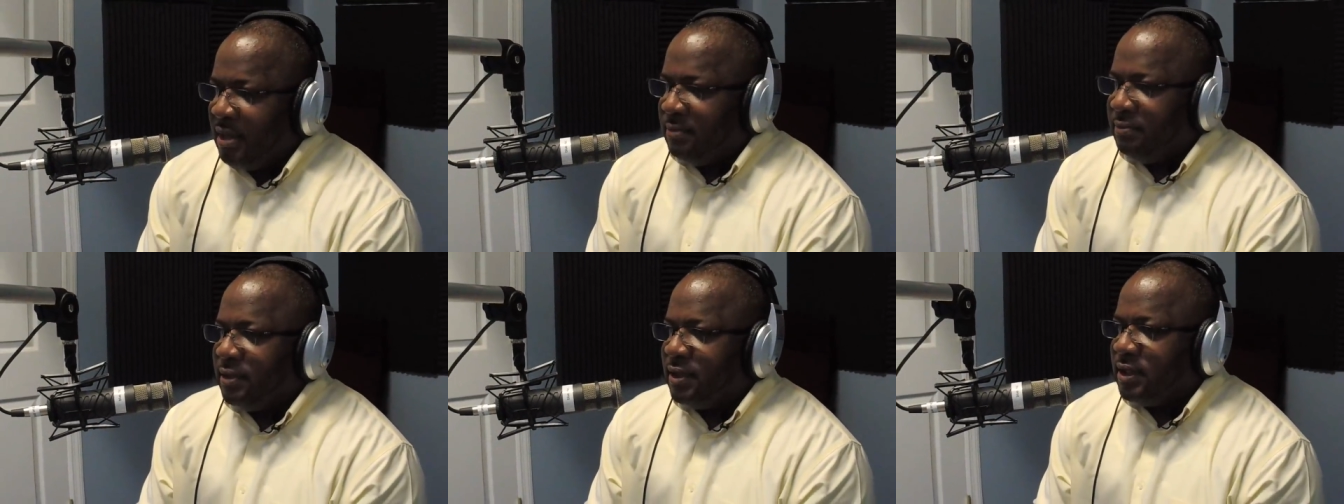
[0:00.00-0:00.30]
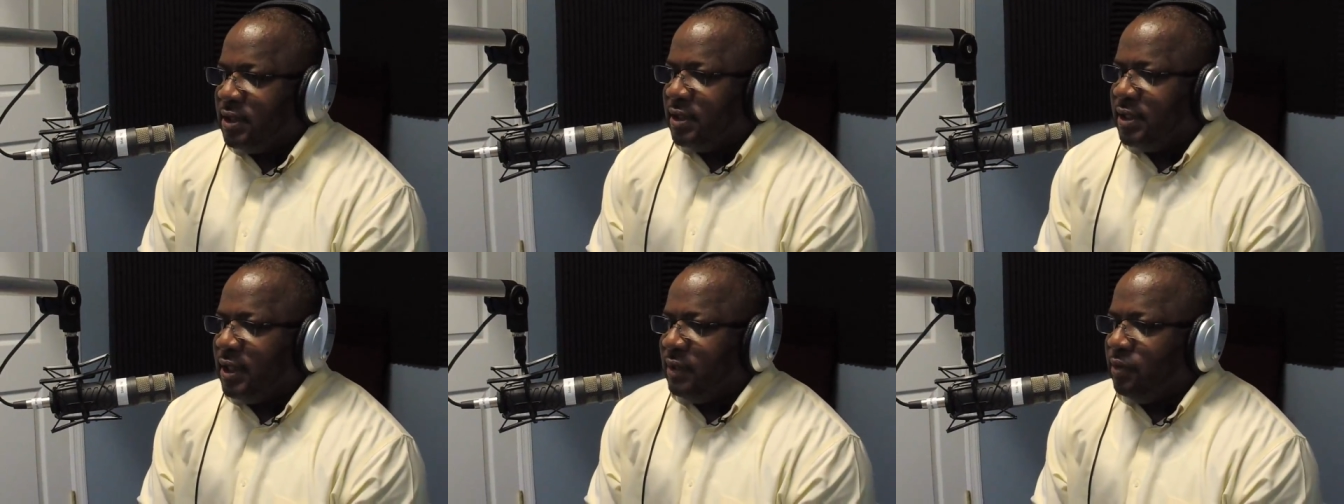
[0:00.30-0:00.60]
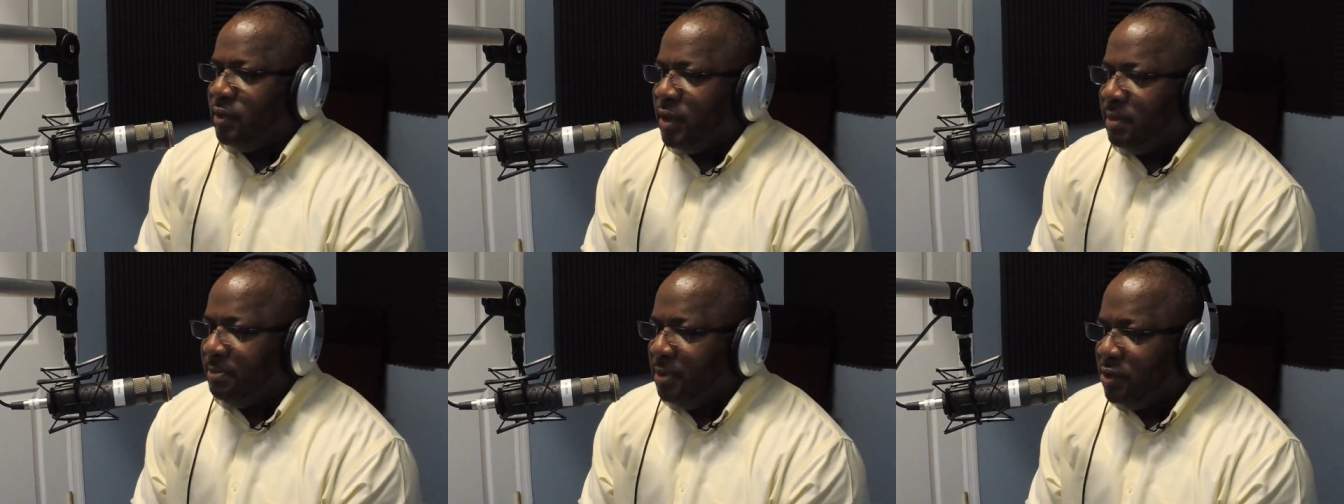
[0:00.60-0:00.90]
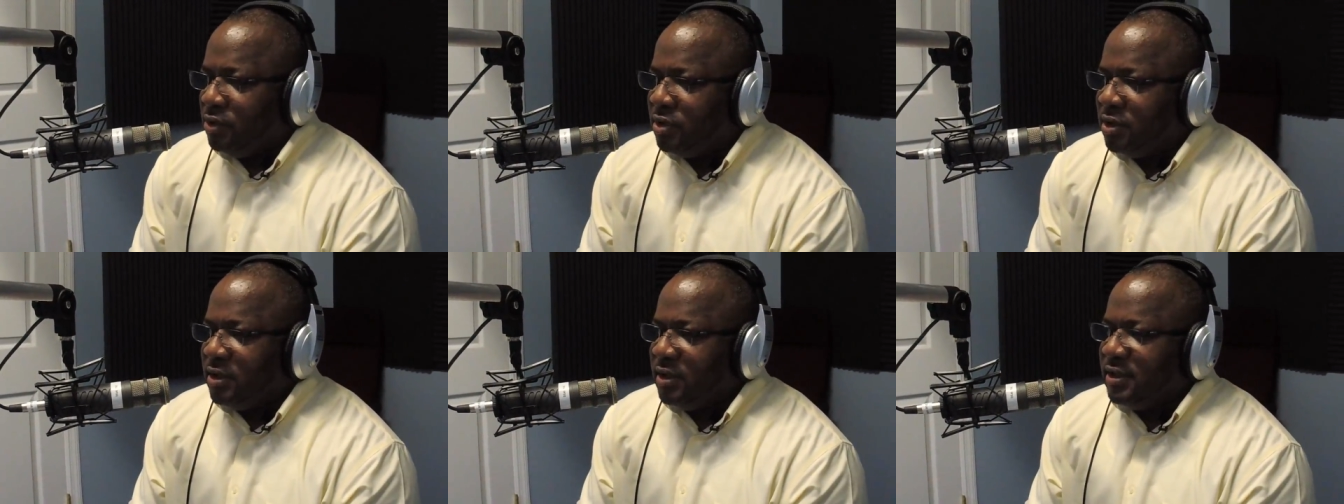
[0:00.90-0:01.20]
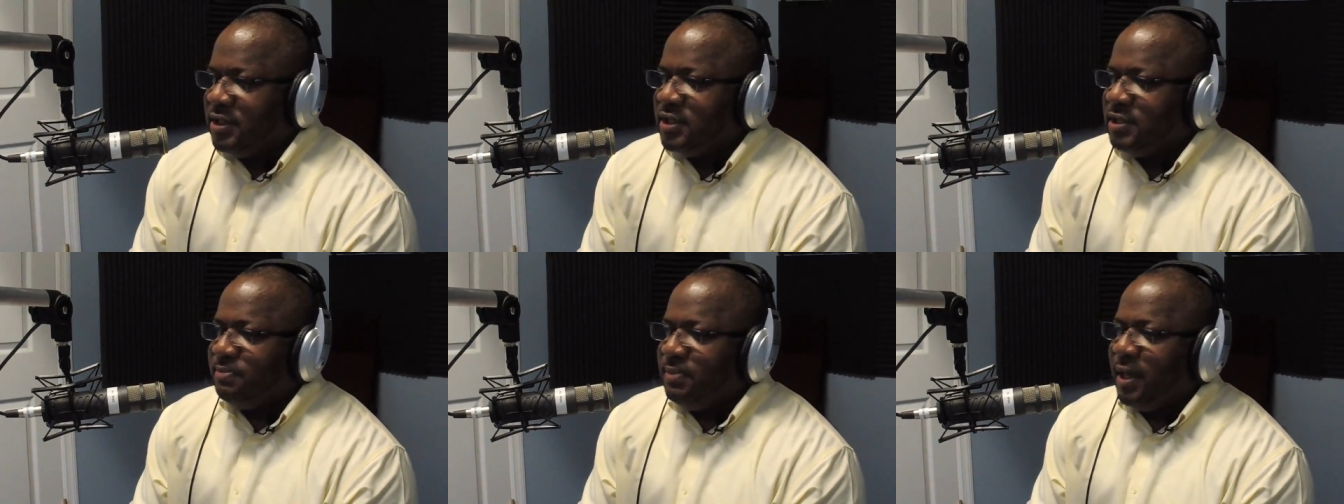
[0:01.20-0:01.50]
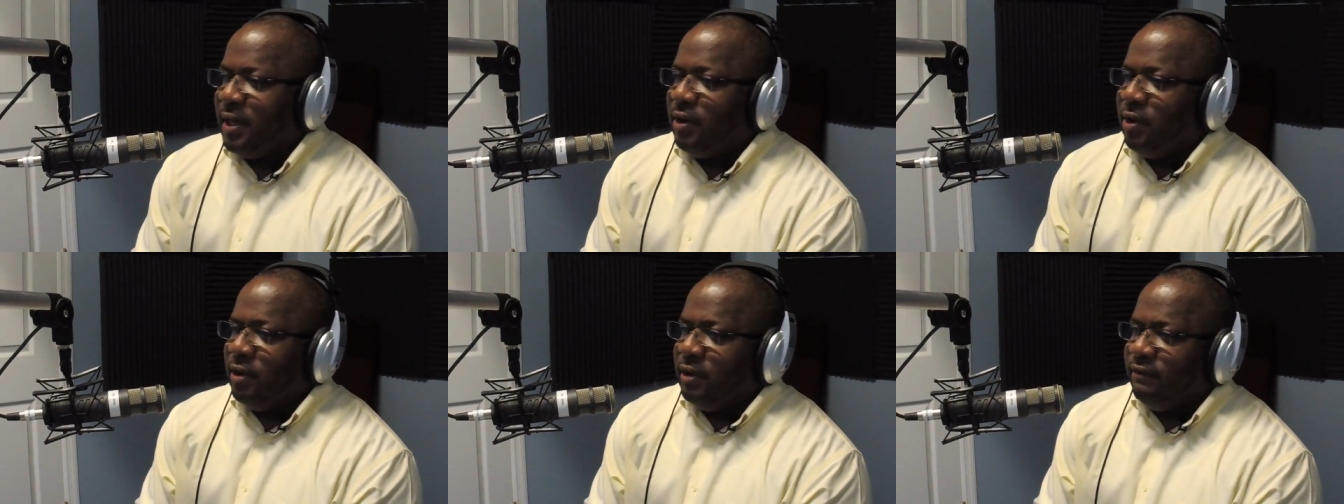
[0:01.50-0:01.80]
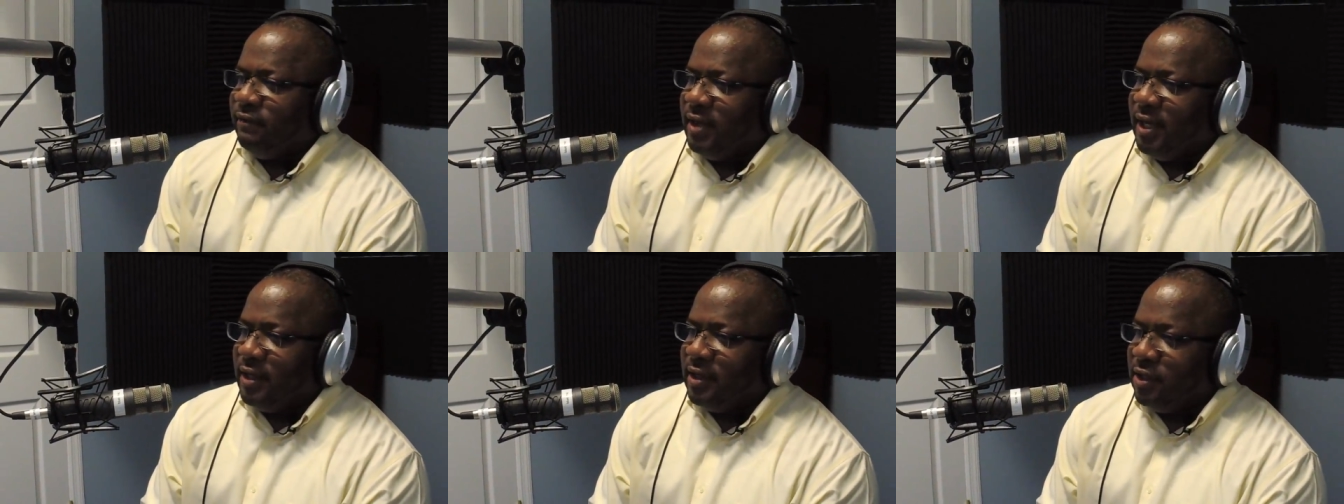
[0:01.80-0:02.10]
But today we're about to dispel all
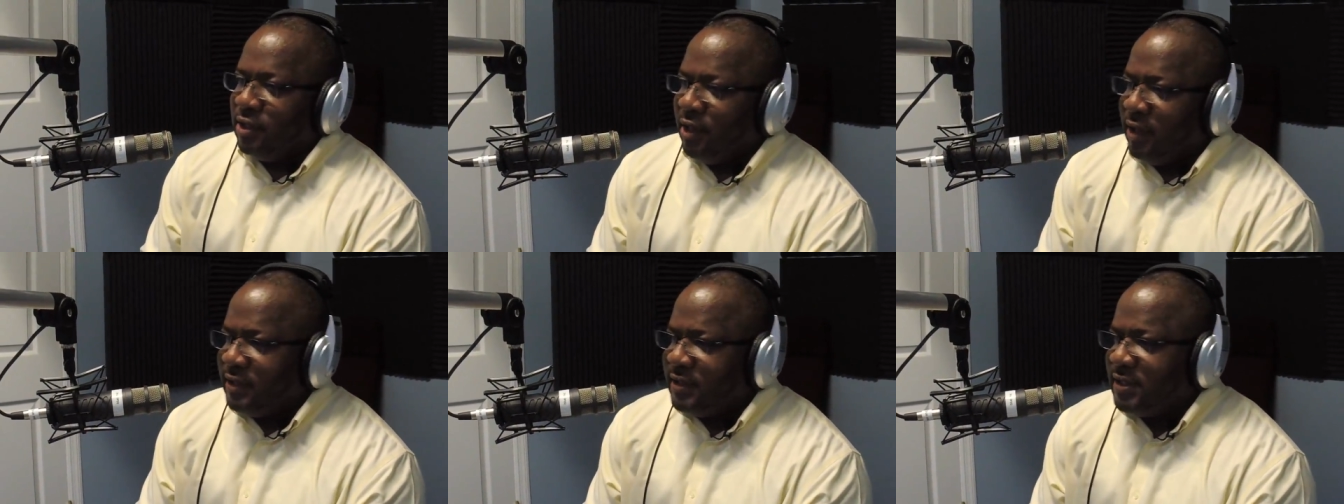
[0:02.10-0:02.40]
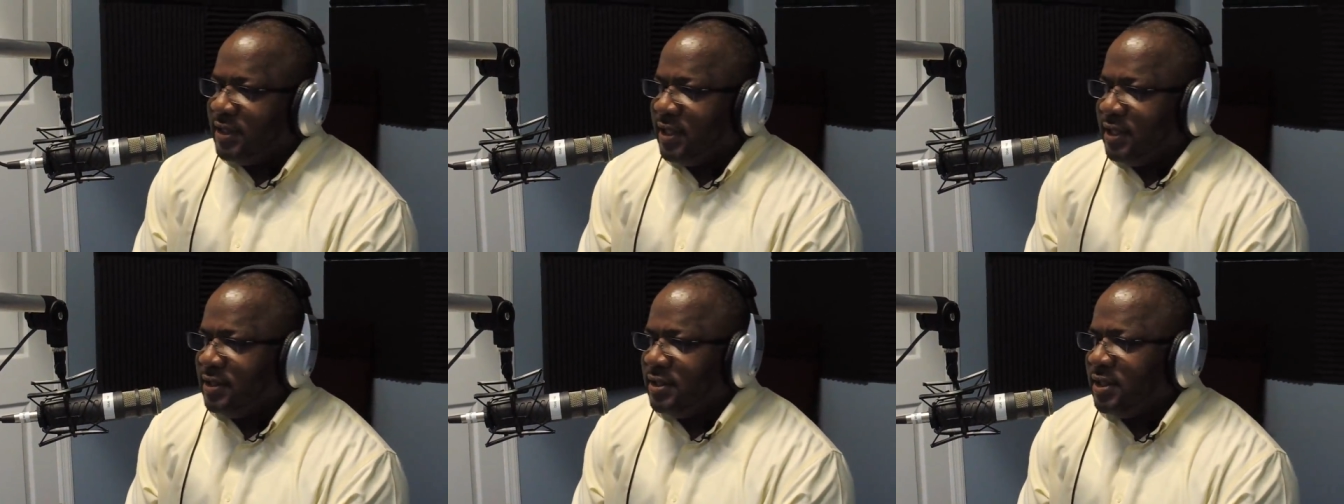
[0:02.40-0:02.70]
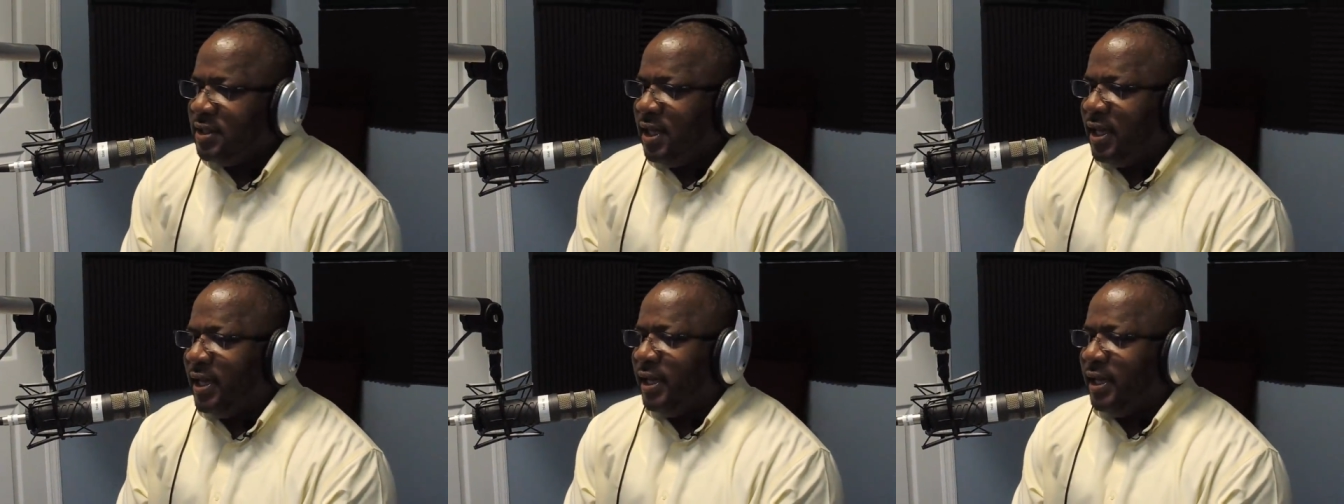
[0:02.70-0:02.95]
of that nonsense